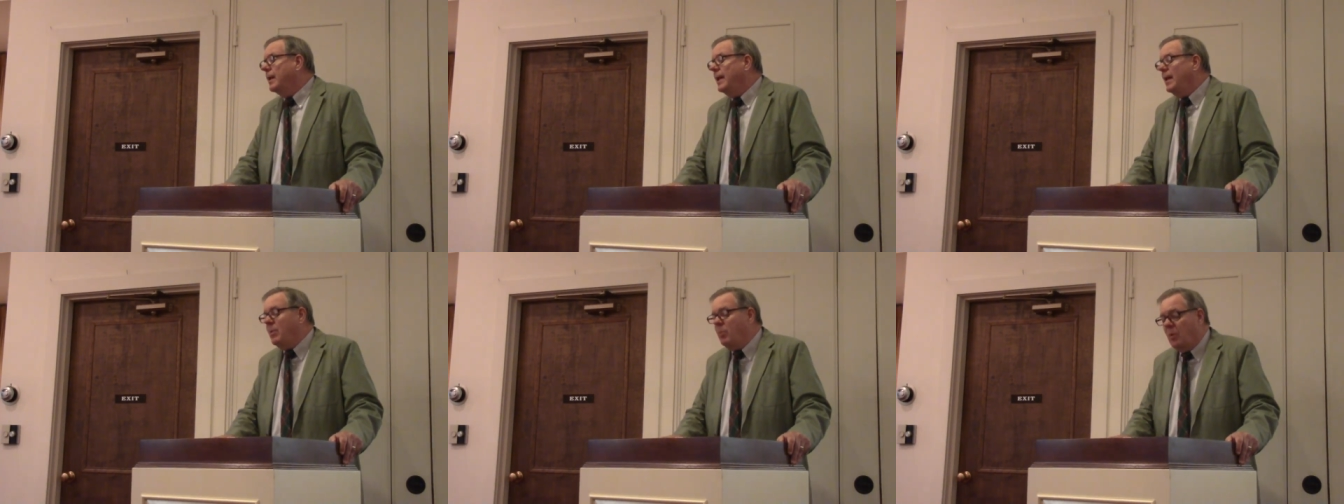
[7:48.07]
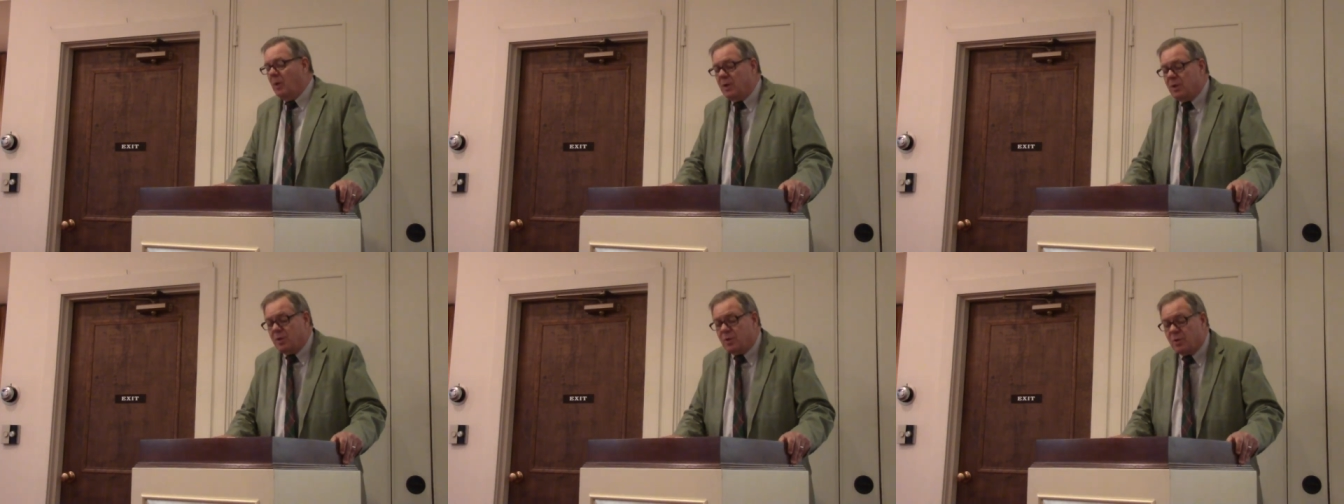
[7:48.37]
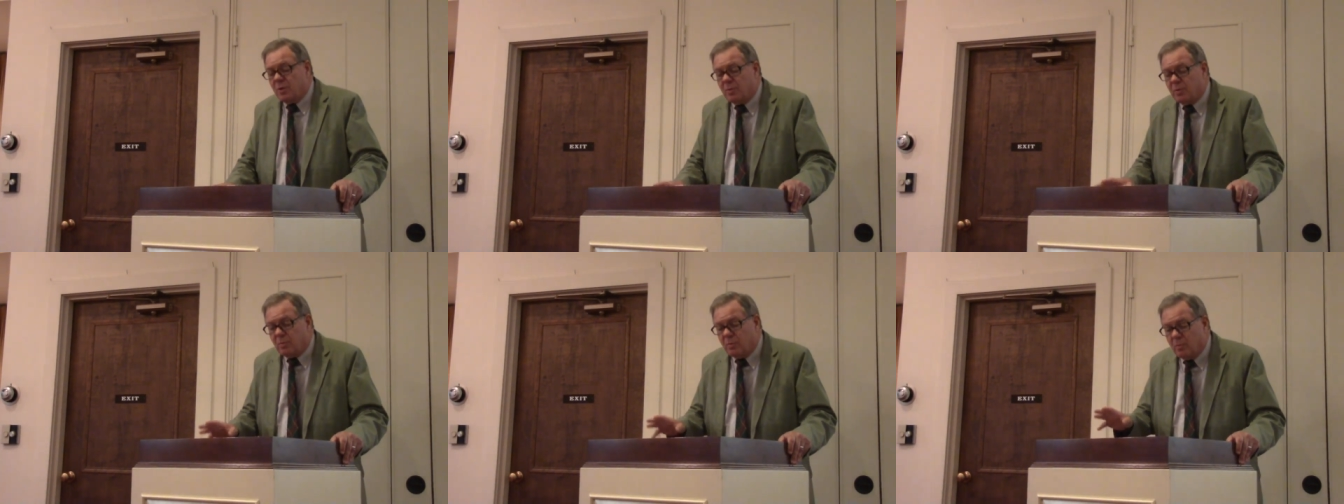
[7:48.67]
He
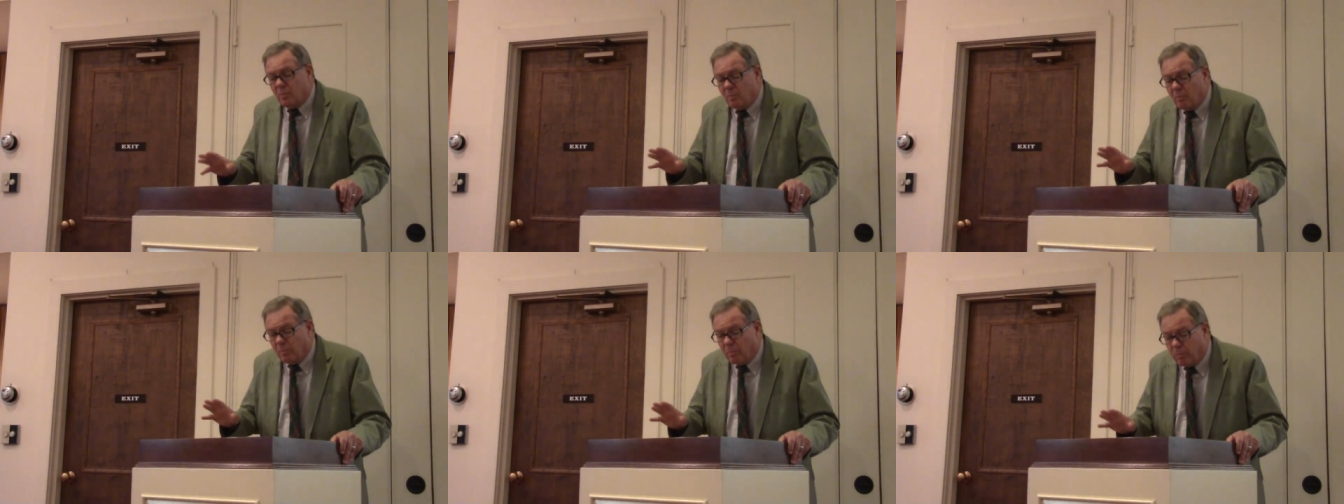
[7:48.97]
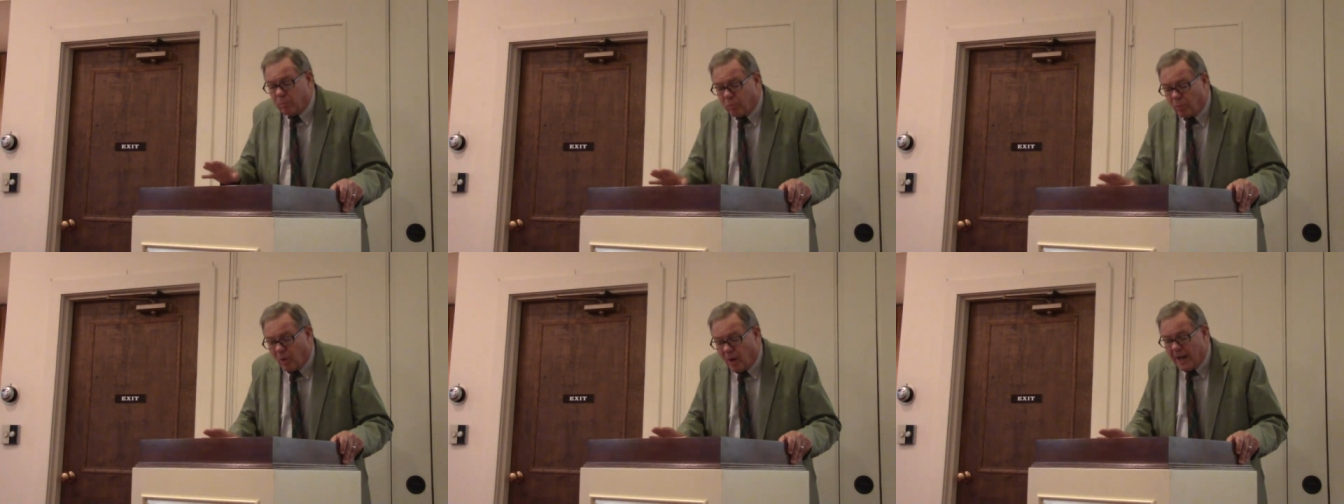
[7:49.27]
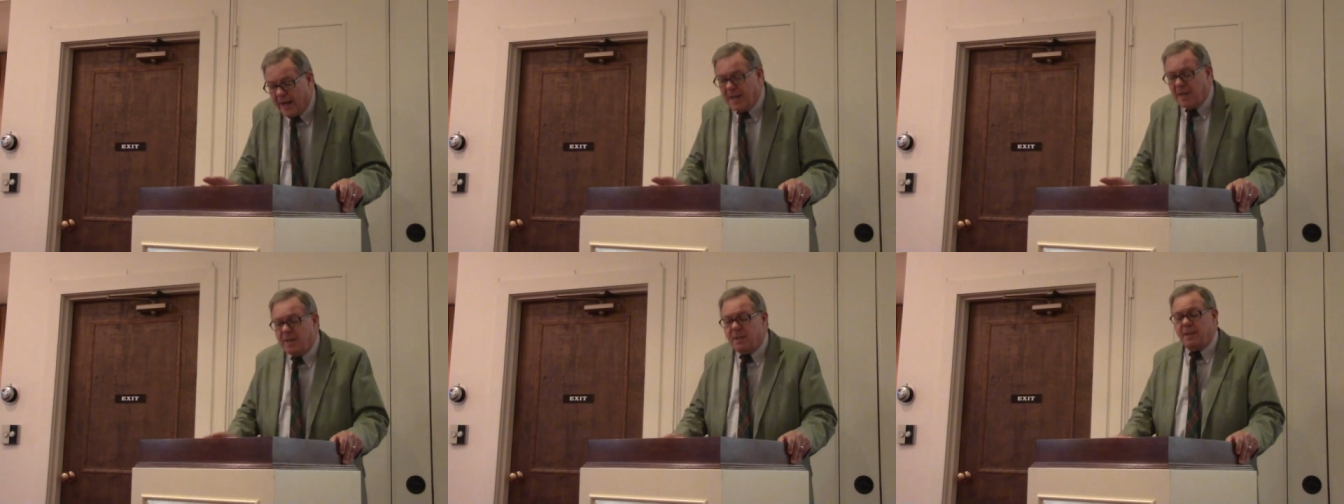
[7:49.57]
was
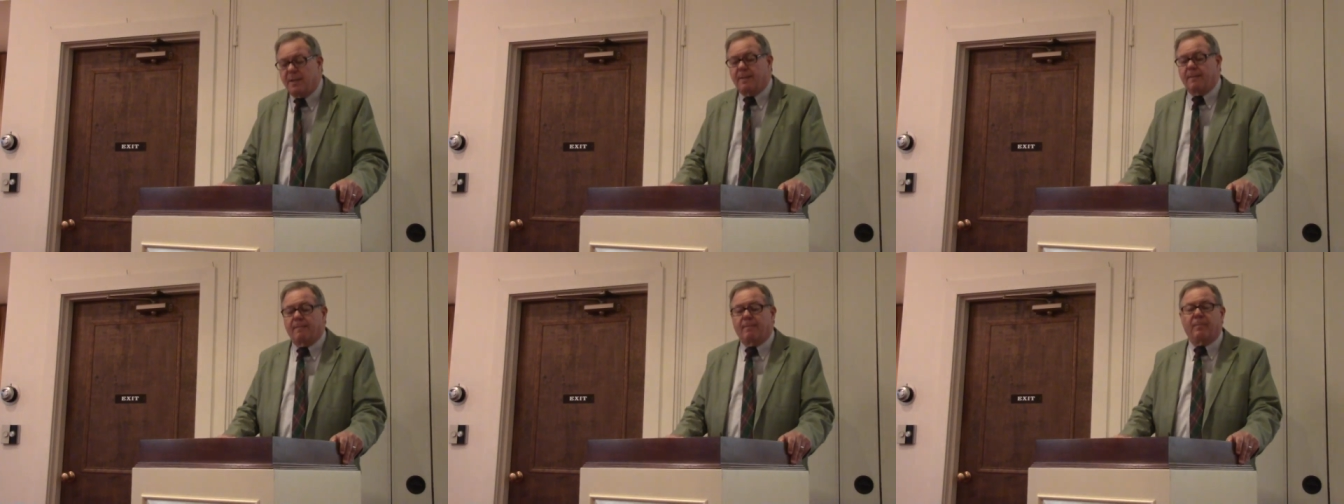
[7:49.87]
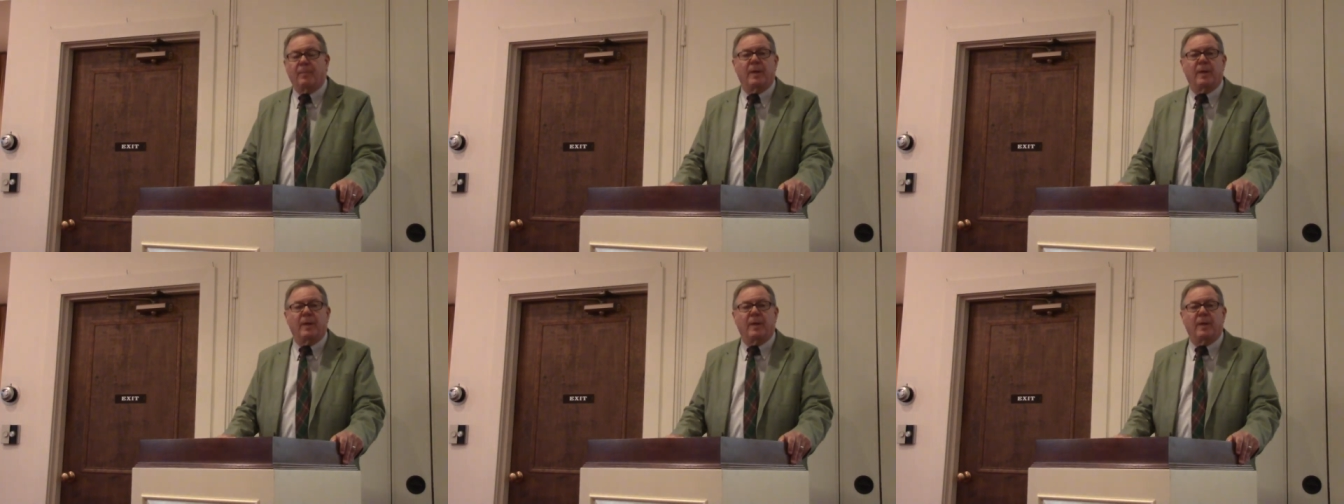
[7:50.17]
bright,